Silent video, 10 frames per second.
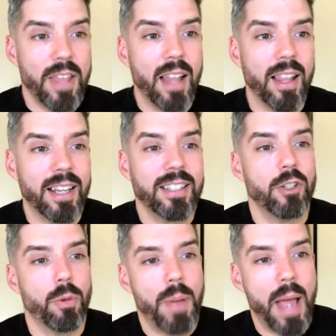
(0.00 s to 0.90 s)
that, like I
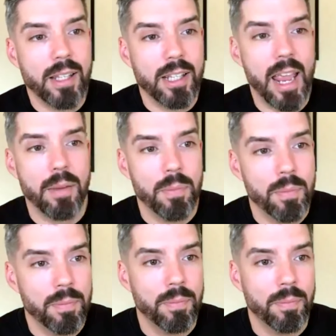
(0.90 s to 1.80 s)
said, you're back in the game.
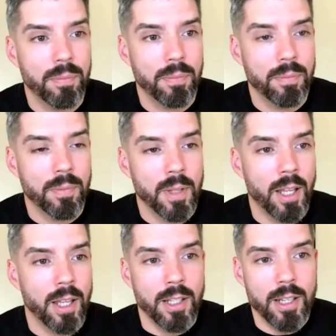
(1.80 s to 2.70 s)

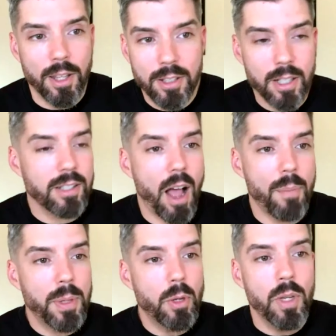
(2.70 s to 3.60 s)
Nothing's going to
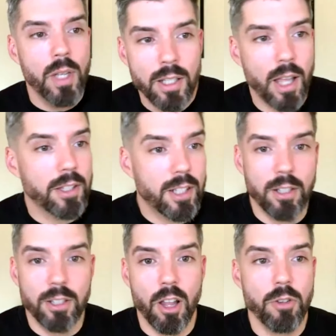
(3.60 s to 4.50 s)
stop you. Nothing's going
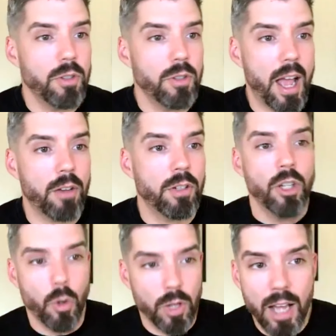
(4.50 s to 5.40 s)
to slow you down.
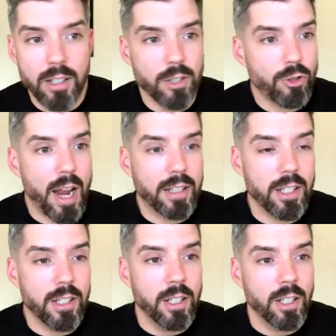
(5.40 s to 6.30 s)
You're not
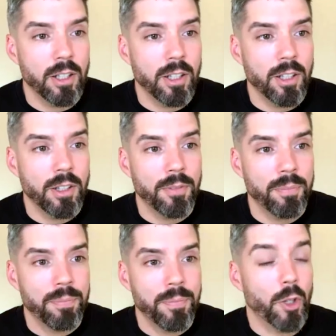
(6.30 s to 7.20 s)
distracted.
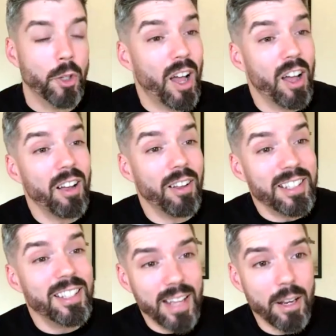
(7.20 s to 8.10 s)
You're not
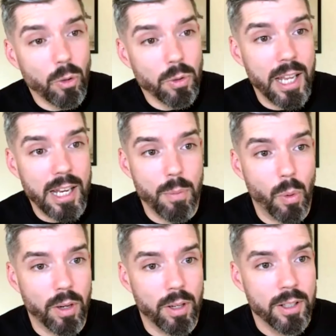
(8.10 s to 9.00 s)
unsettled
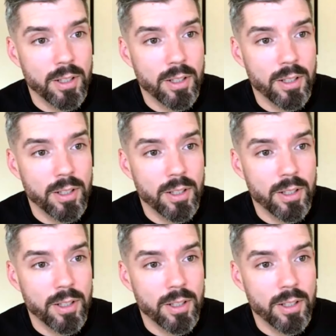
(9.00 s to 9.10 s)
anymore.